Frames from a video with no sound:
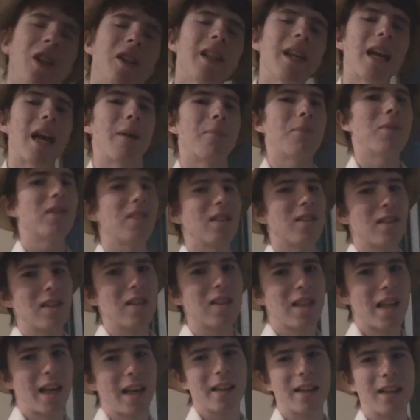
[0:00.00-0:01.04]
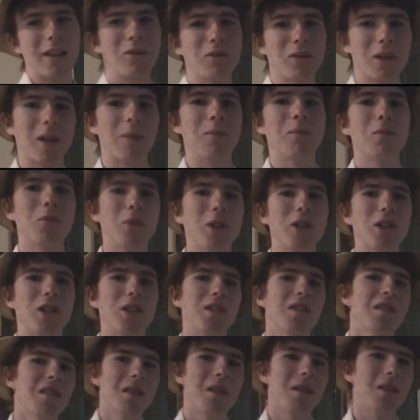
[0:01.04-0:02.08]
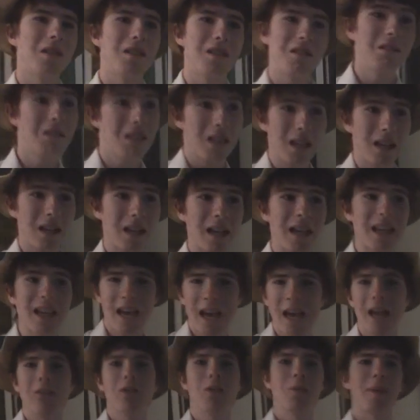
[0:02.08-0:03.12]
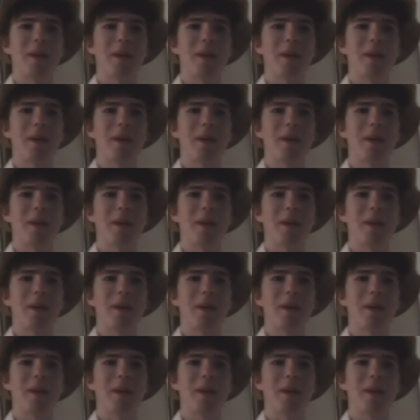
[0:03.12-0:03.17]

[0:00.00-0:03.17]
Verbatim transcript: generally happens is the second outcome, which is the DNA can't